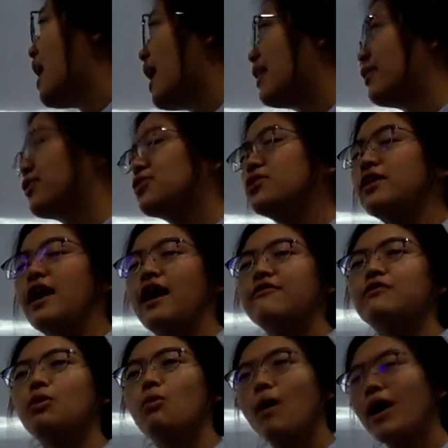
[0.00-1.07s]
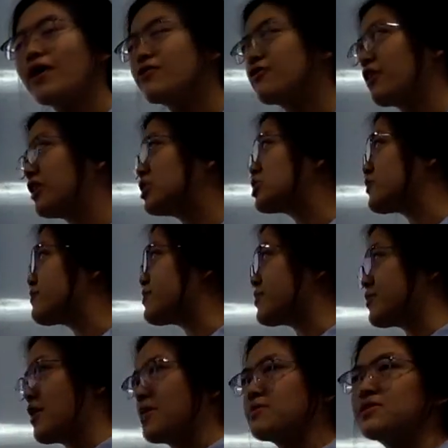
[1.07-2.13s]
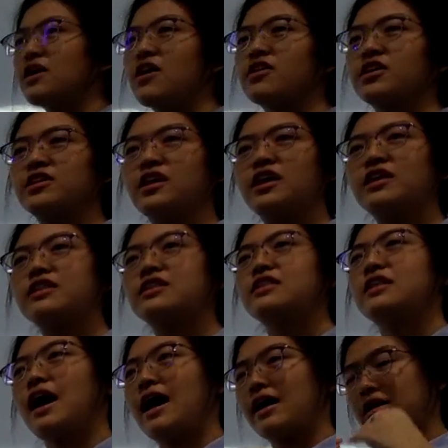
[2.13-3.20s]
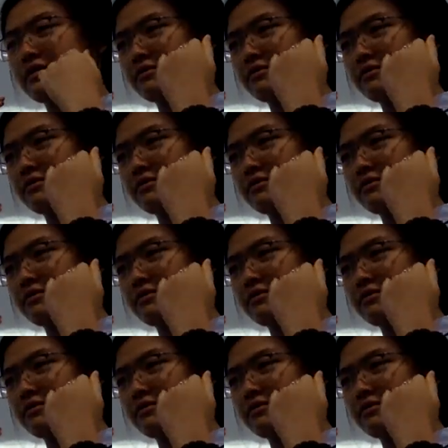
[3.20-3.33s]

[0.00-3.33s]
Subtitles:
And also they have a wide range of programs targeting their